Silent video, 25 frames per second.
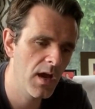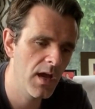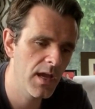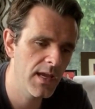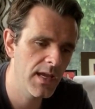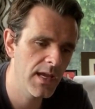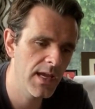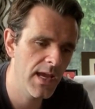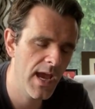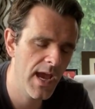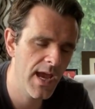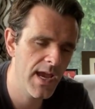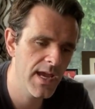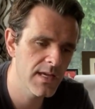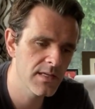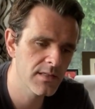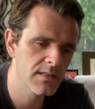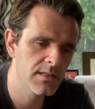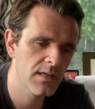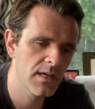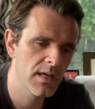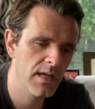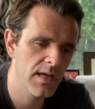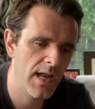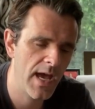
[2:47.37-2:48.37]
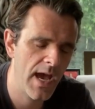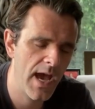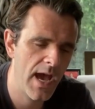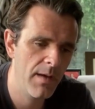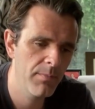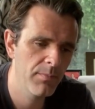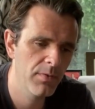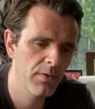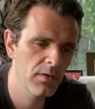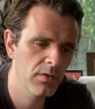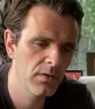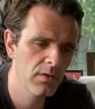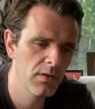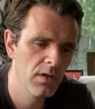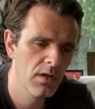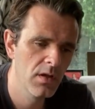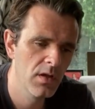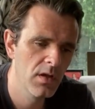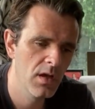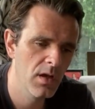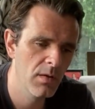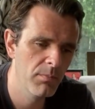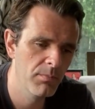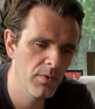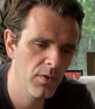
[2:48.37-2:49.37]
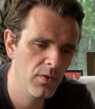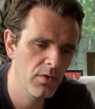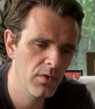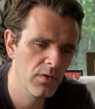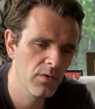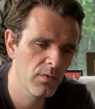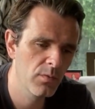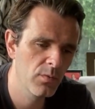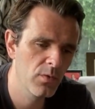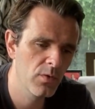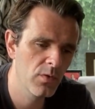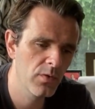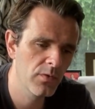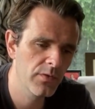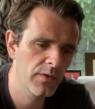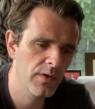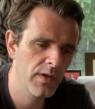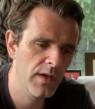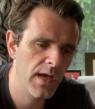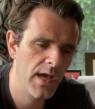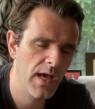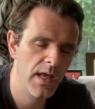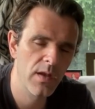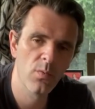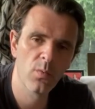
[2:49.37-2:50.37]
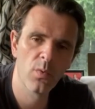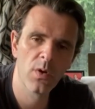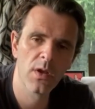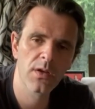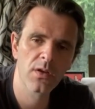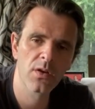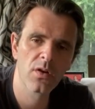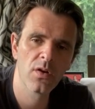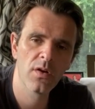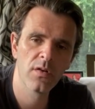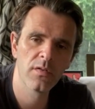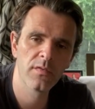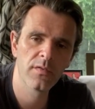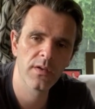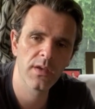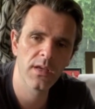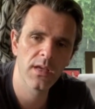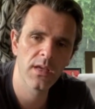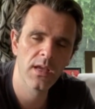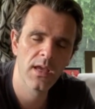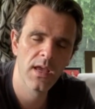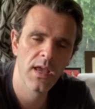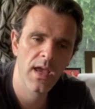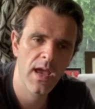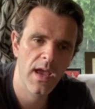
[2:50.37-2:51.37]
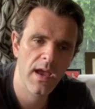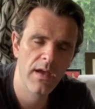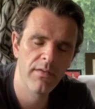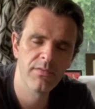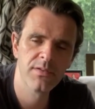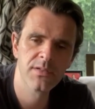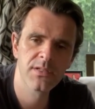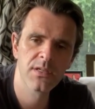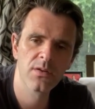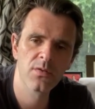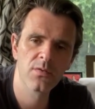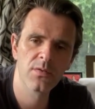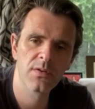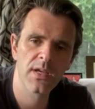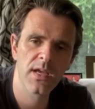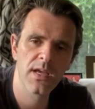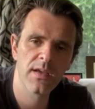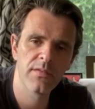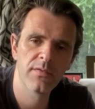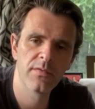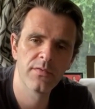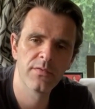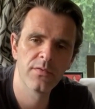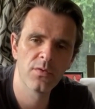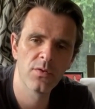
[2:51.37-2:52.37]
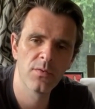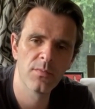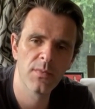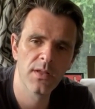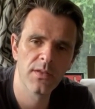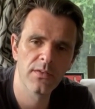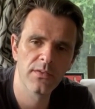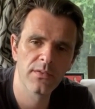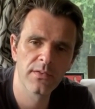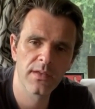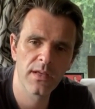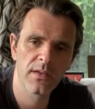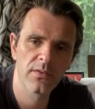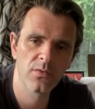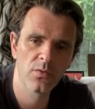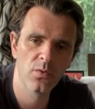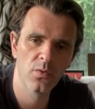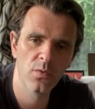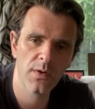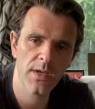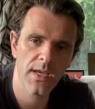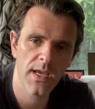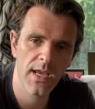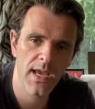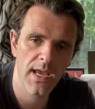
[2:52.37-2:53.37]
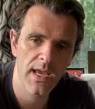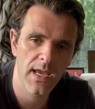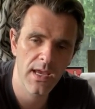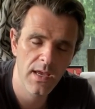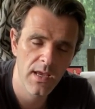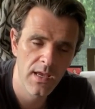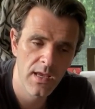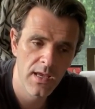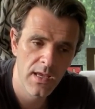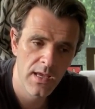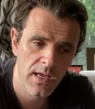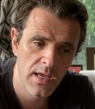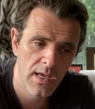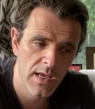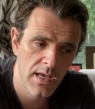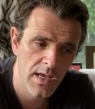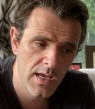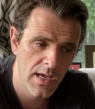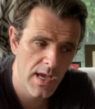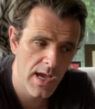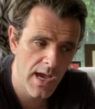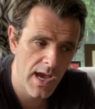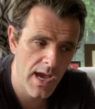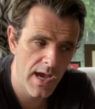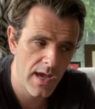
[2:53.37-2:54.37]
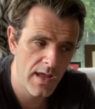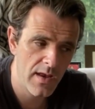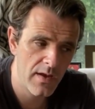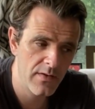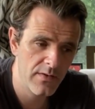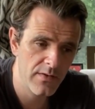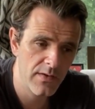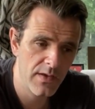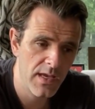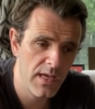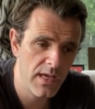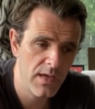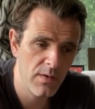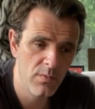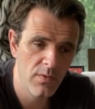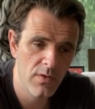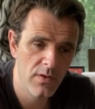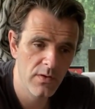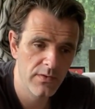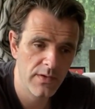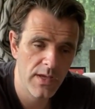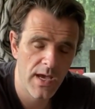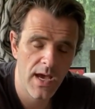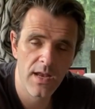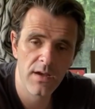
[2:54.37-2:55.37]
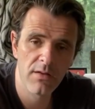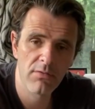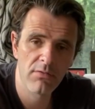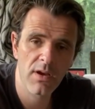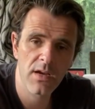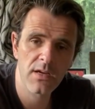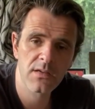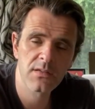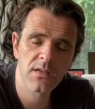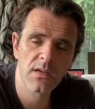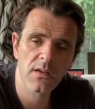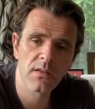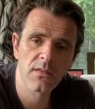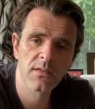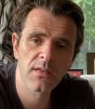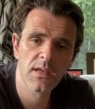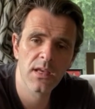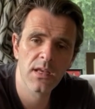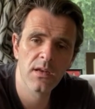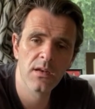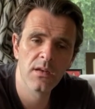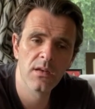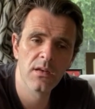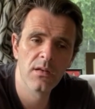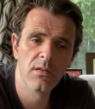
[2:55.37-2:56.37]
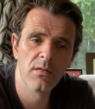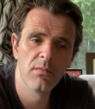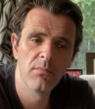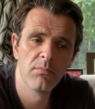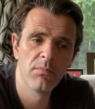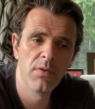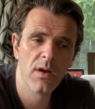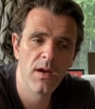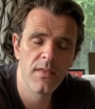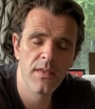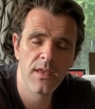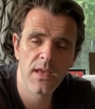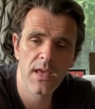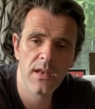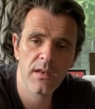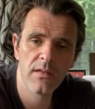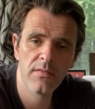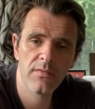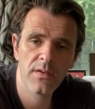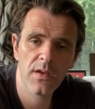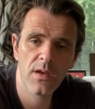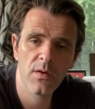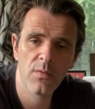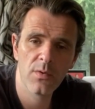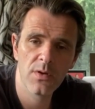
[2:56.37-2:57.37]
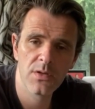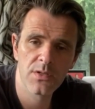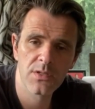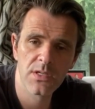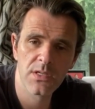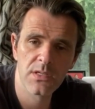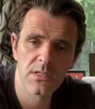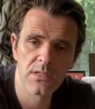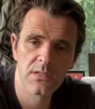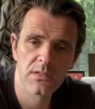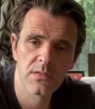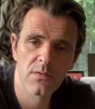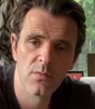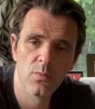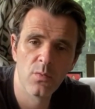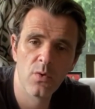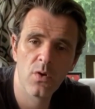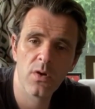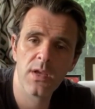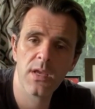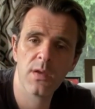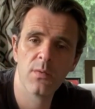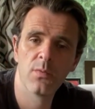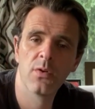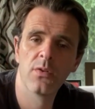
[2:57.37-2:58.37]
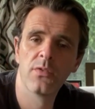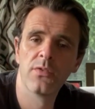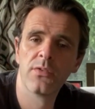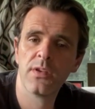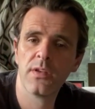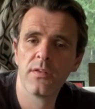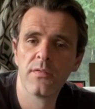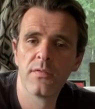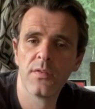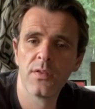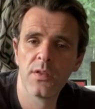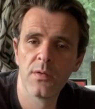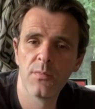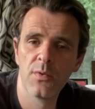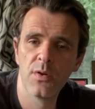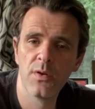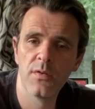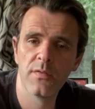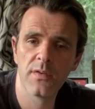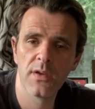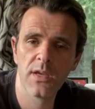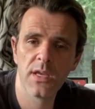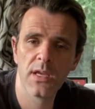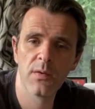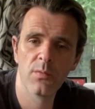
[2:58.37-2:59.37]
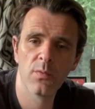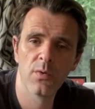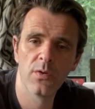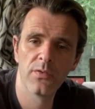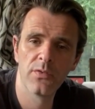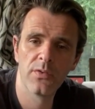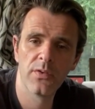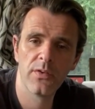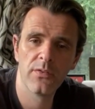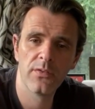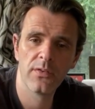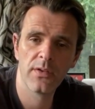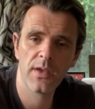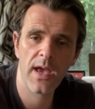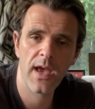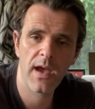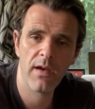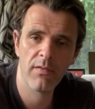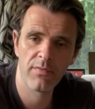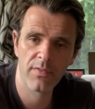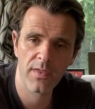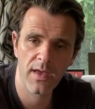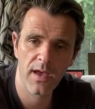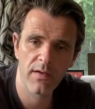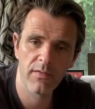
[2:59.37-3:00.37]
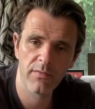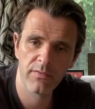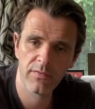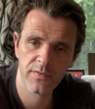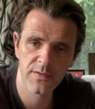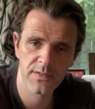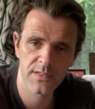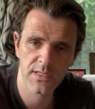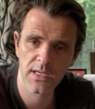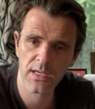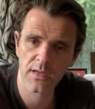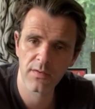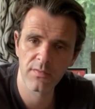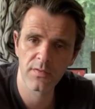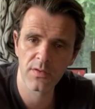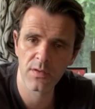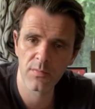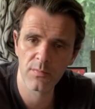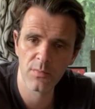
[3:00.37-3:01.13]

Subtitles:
He ate an apple, a bottle of water, and one coffee every single day for 4 months. That's all he ate. And he was anorexic thin by the end of it, which is what he wanted for the movie. He wanted to have that physique for the